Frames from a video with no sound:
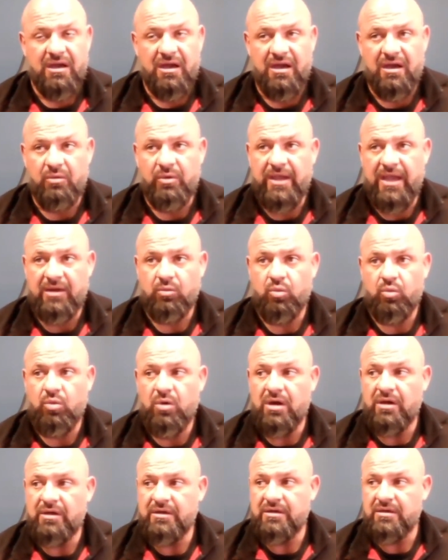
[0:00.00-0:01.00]
uh, we had
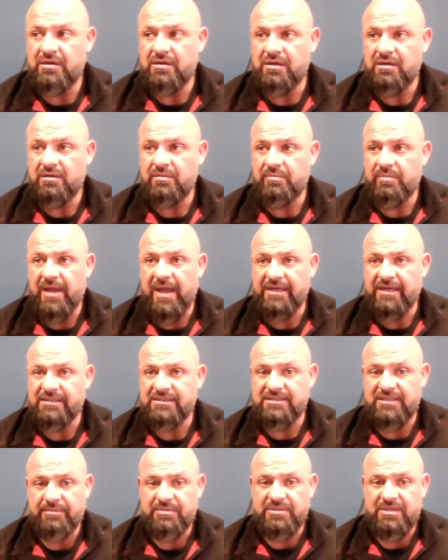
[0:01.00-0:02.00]
one back in
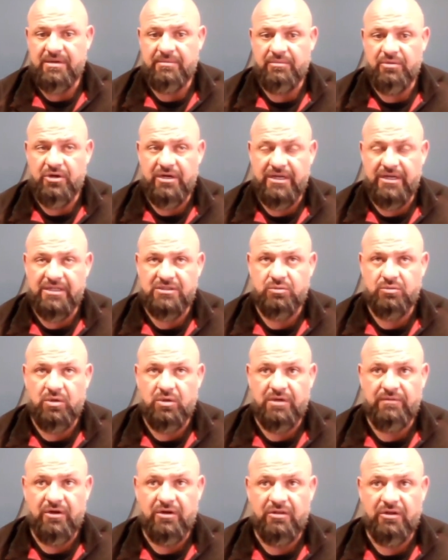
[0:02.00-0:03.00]
September against
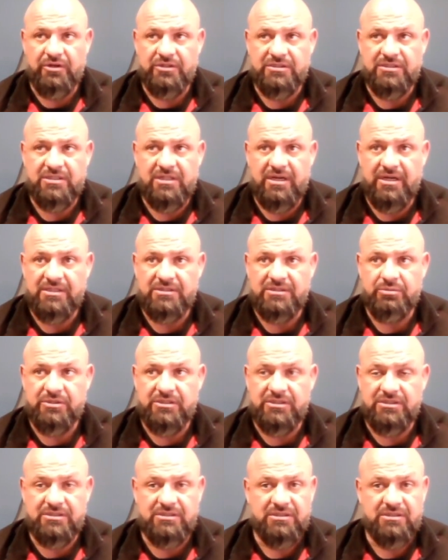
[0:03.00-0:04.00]
one of our largest clients,
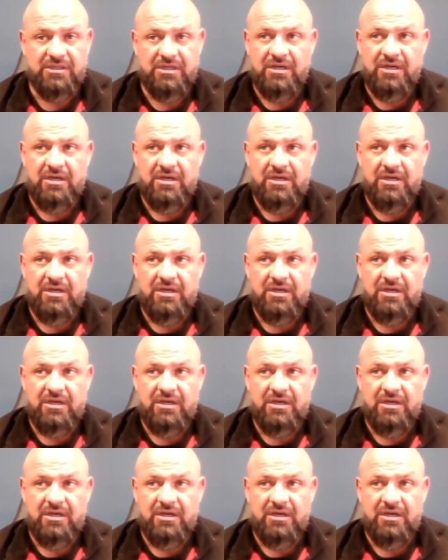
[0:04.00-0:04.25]
which is